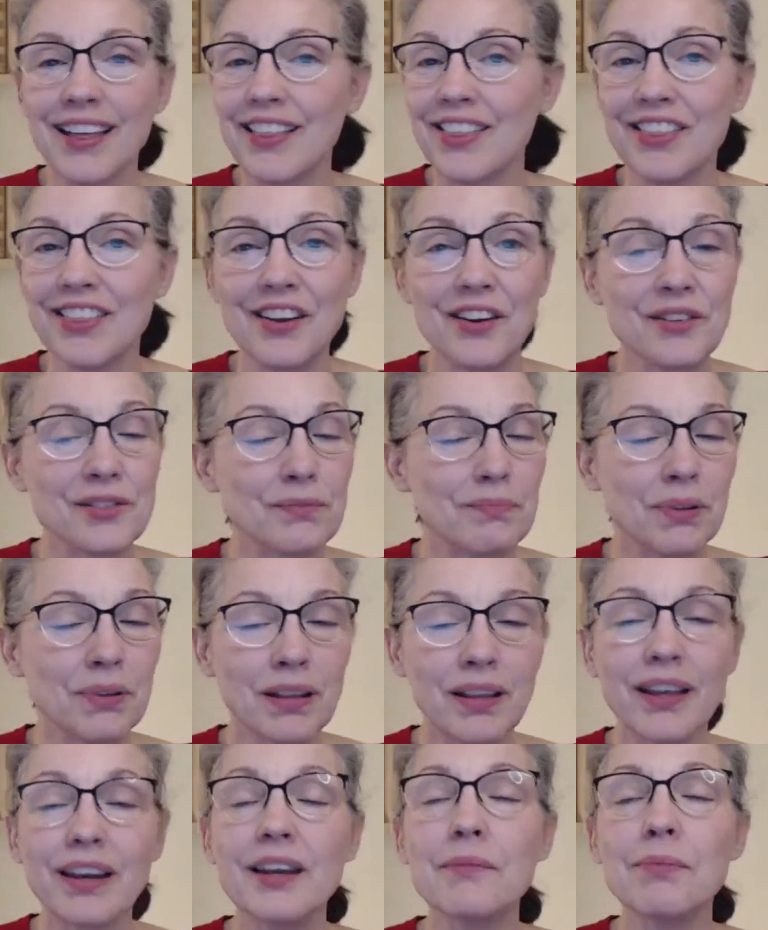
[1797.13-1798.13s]
there's
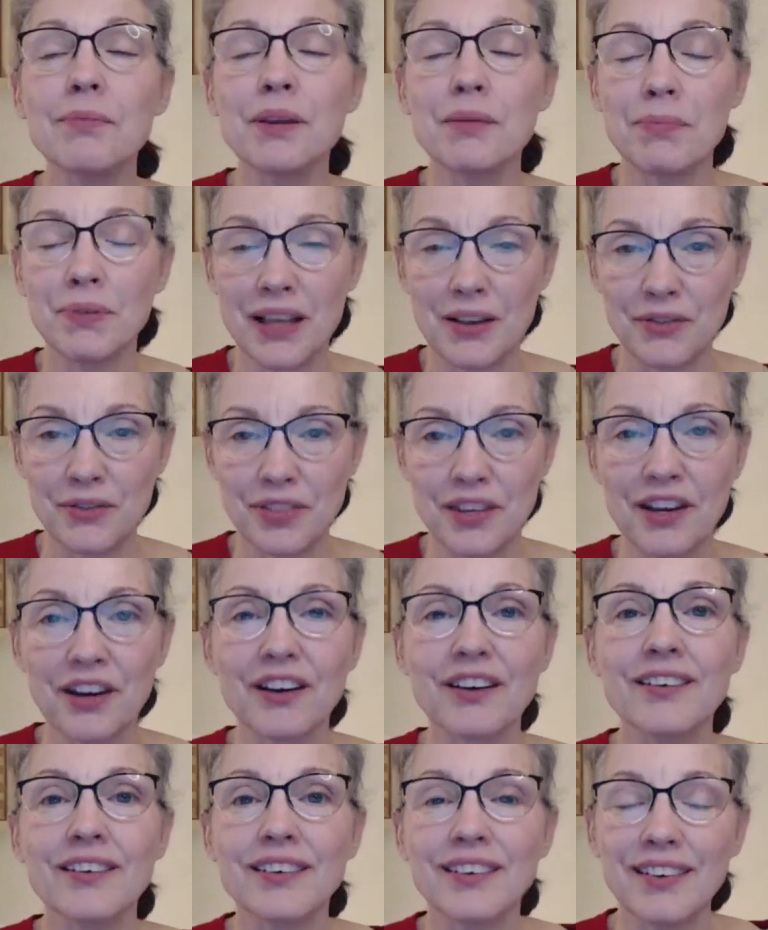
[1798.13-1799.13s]
plenty of people out
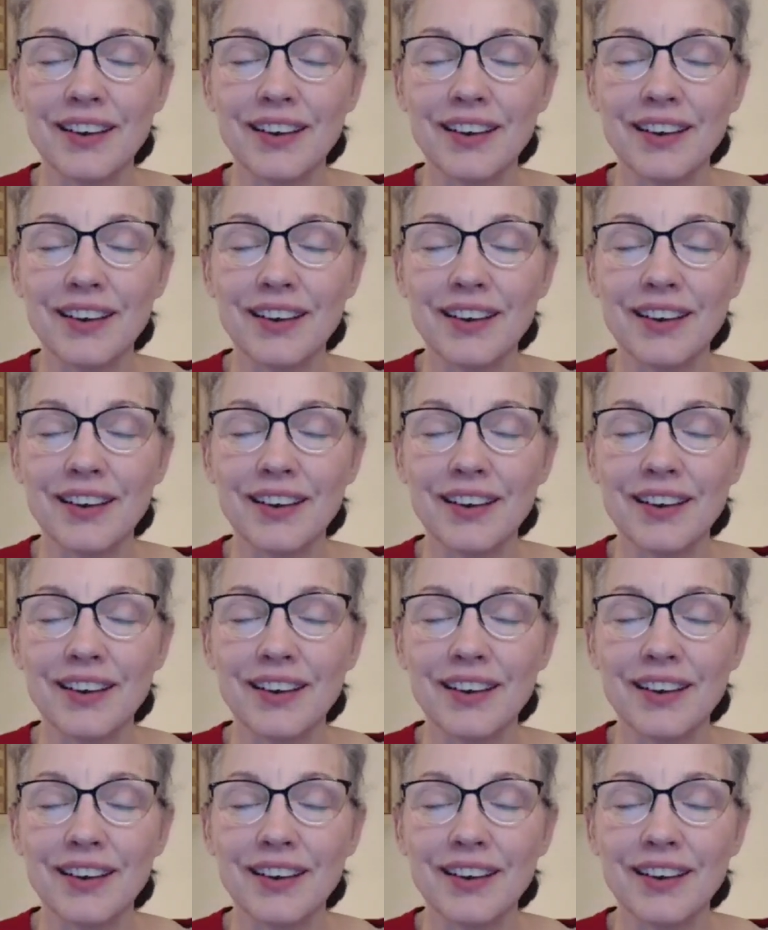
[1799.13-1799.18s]
there